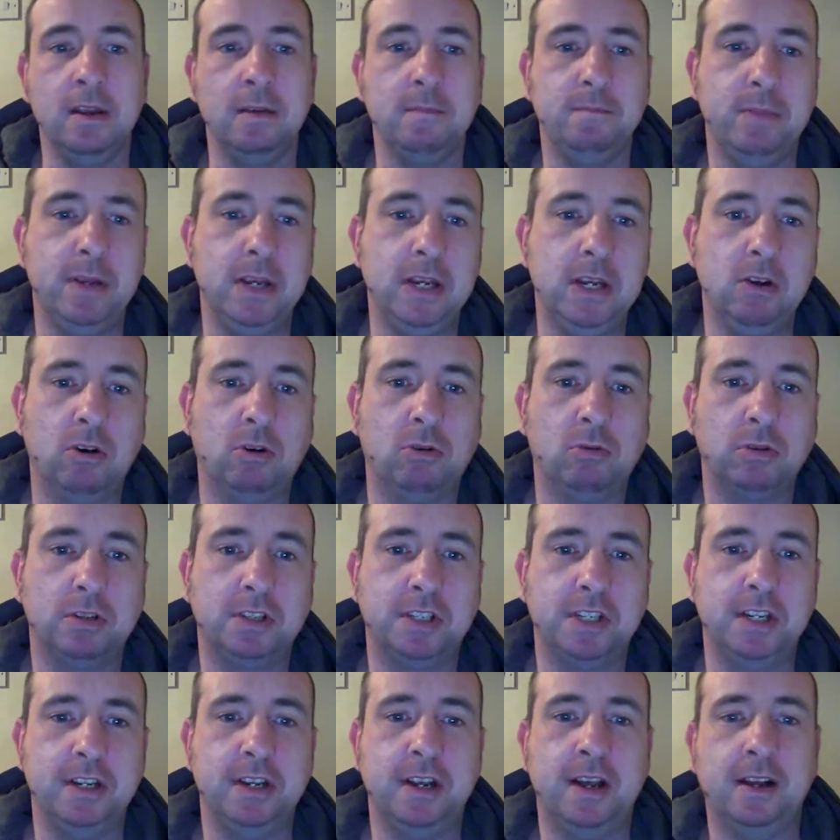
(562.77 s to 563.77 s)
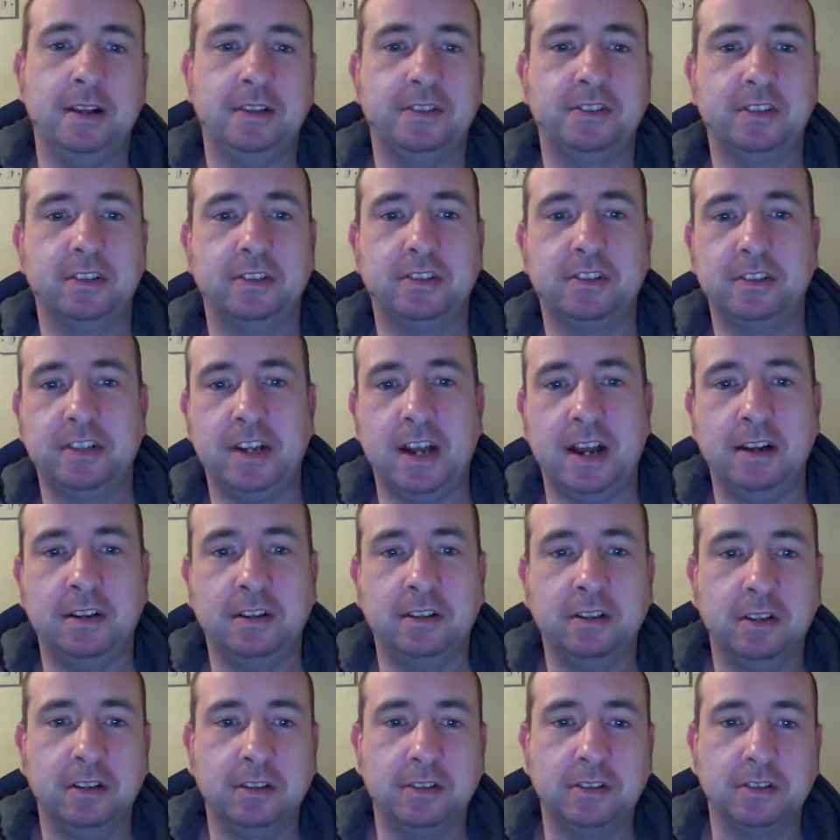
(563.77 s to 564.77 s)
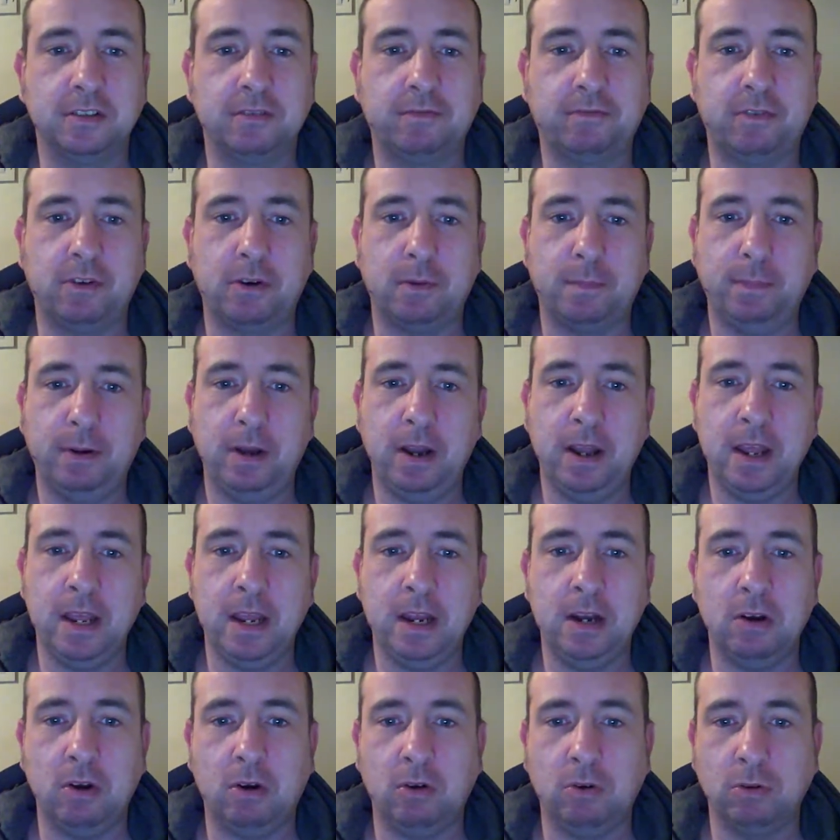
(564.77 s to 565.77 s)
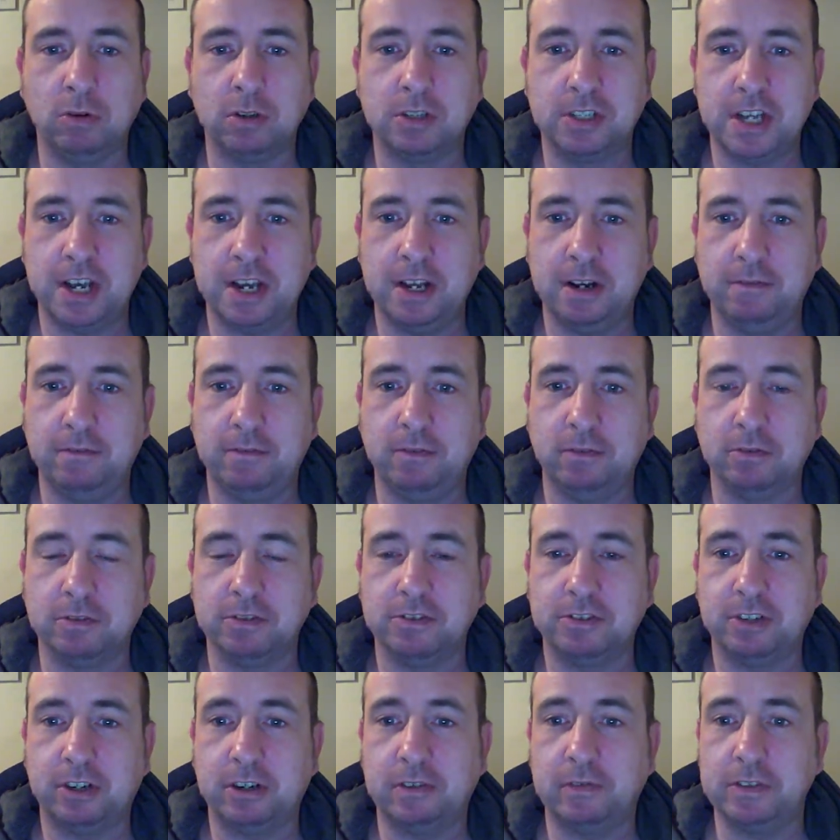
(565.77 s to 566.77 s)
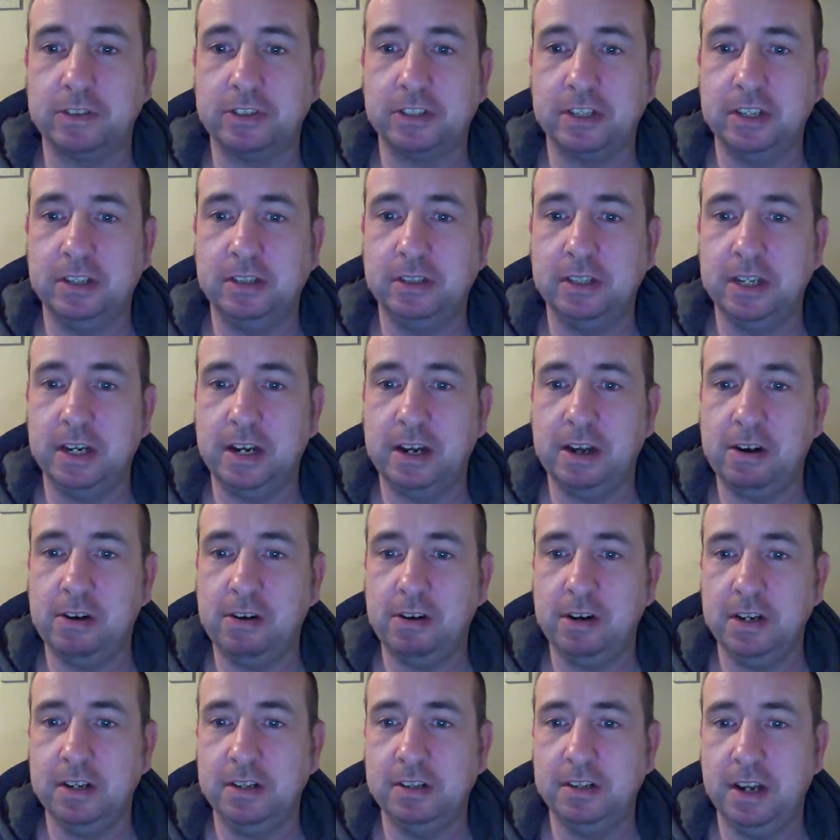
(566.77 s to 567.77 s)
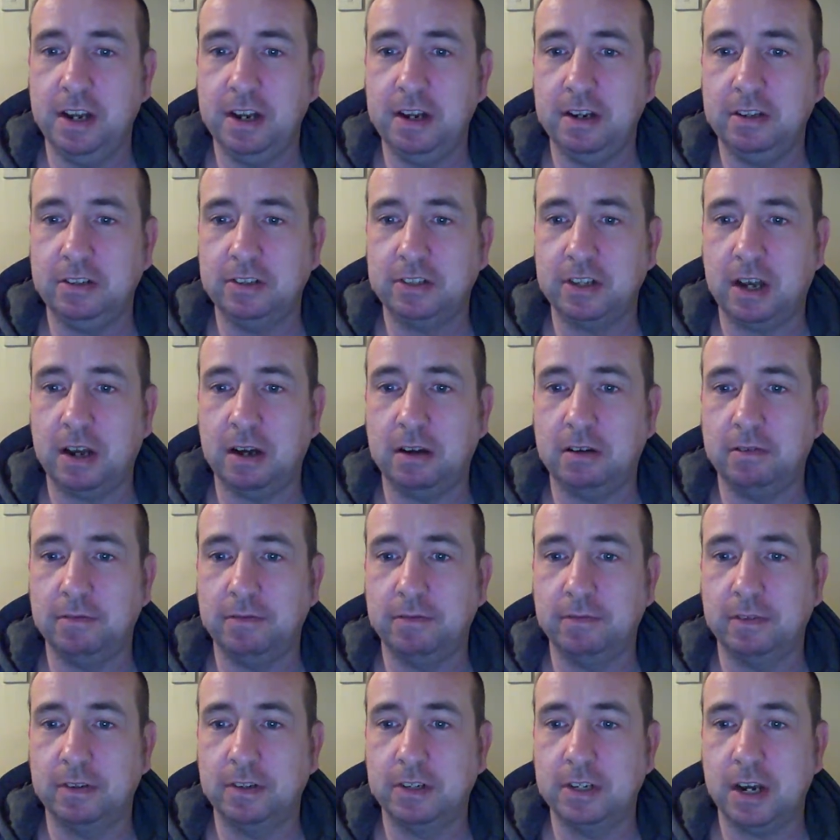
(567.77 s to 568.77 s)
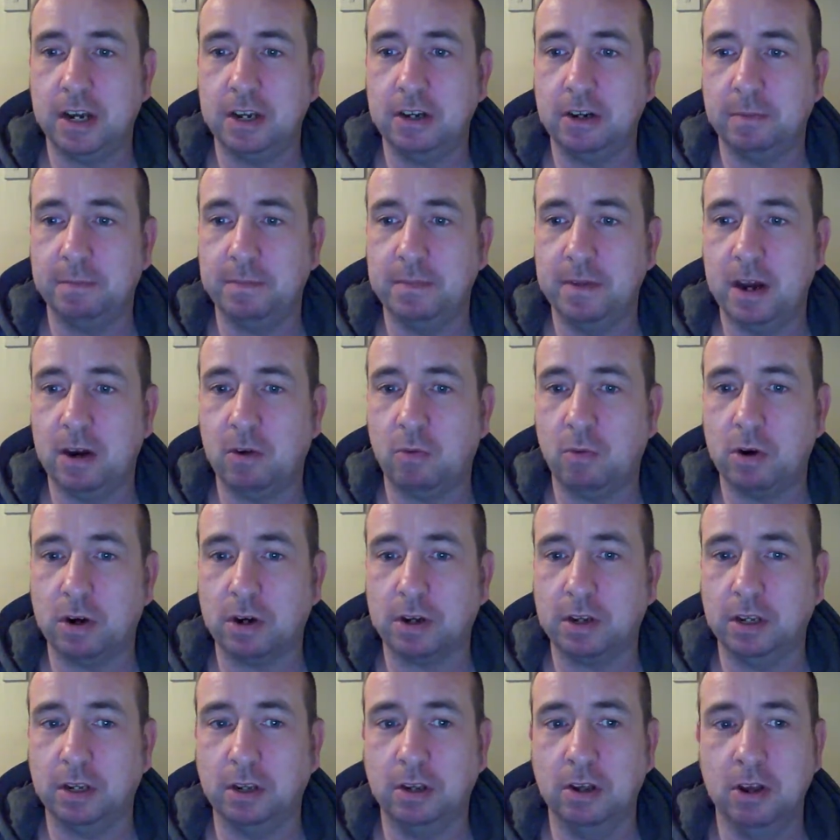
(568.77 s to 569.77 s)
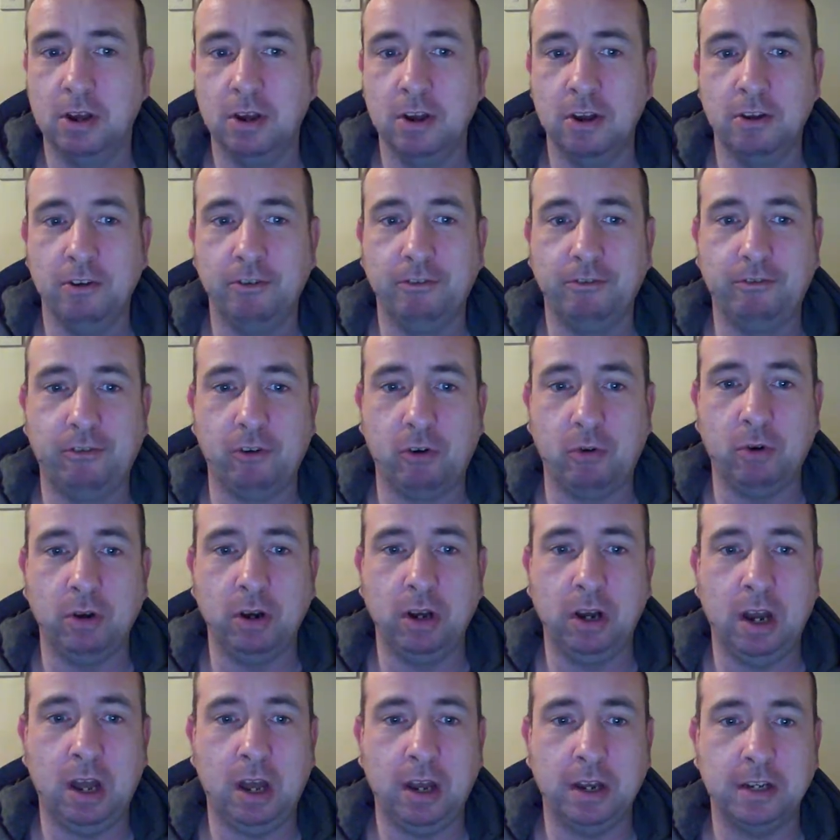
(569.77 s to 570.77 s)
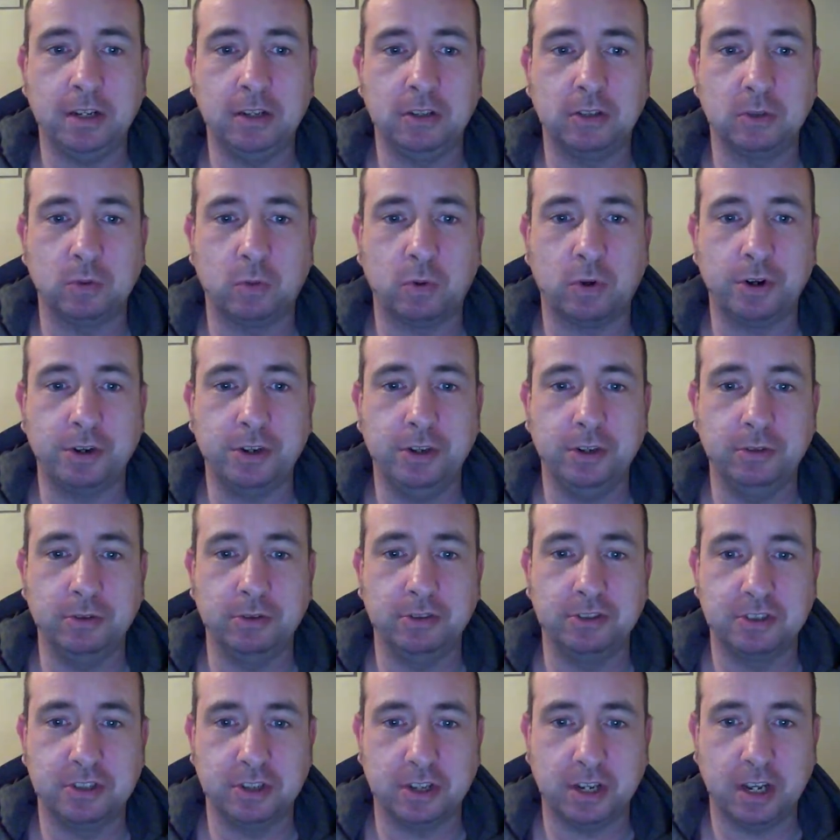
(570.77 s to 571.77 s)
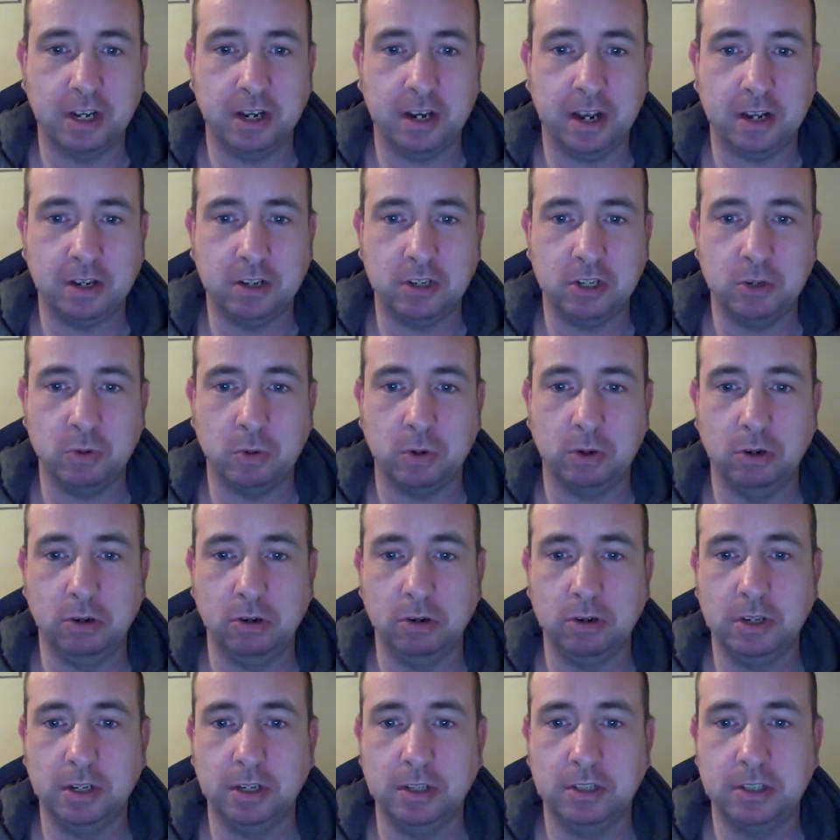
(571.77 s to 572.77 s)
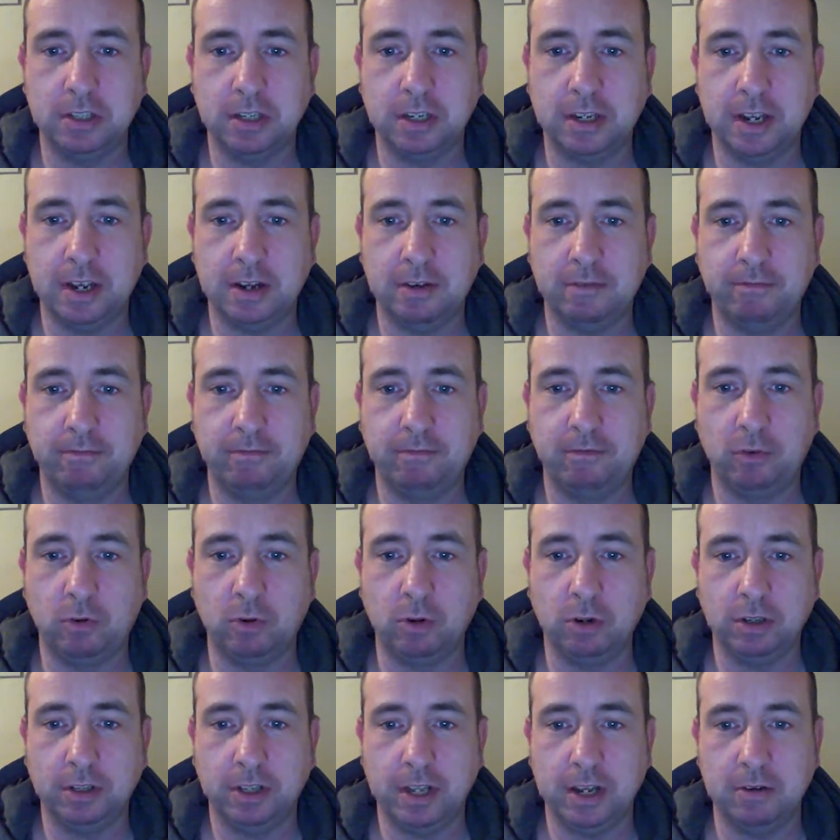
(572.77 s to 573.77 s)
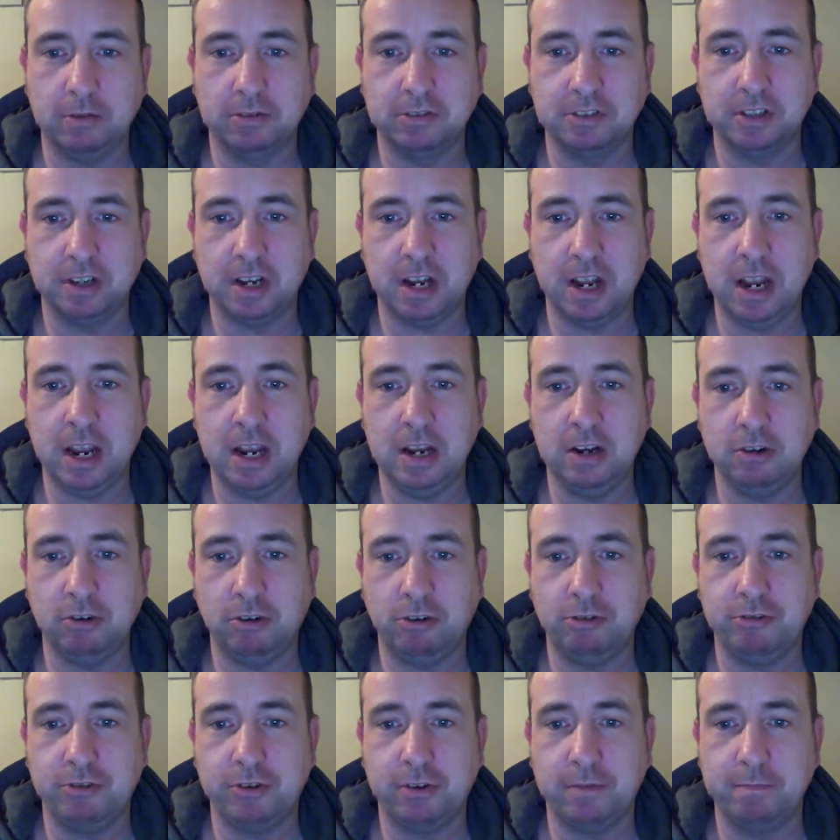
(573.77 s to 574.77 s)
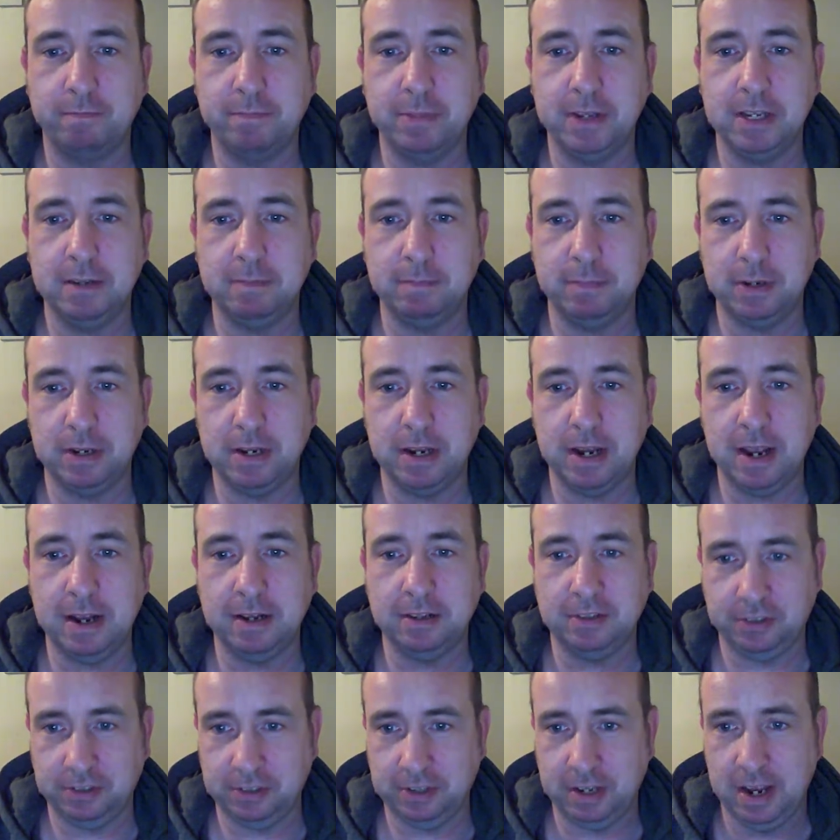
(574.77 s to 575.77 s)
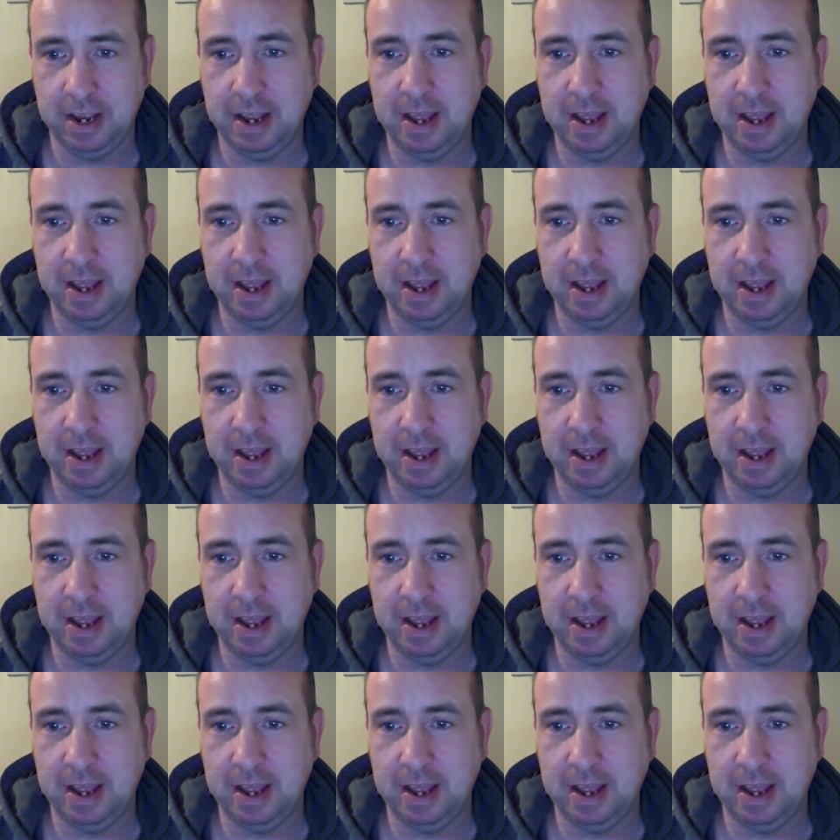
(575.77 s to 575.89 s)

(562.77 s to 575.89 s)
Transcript: POTS stands for plain old telephone service. In the early days of dial-up networking, phone lines were used to connect. You were lucky to get 4,800 BPS.